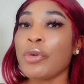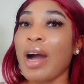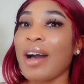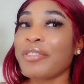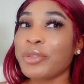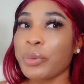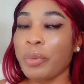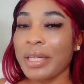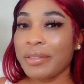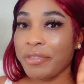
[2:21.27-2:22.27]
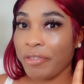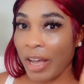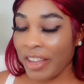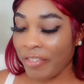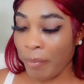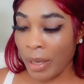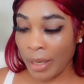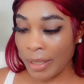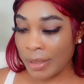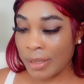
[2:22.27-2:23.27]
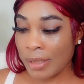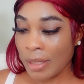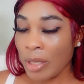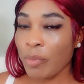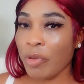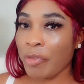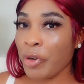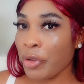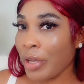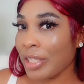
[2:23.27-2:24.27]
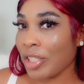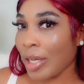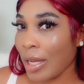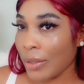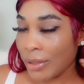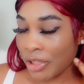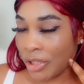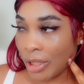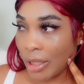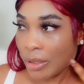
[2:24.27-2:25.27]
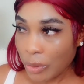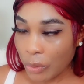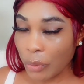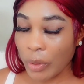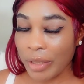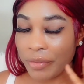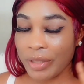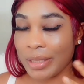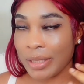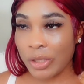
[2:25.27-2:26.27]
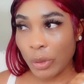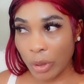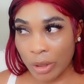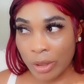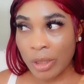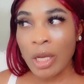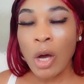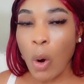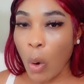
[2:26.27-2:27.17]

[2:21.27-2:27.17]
you have to wait 5 minutes before you can check out the shade to know if this is yours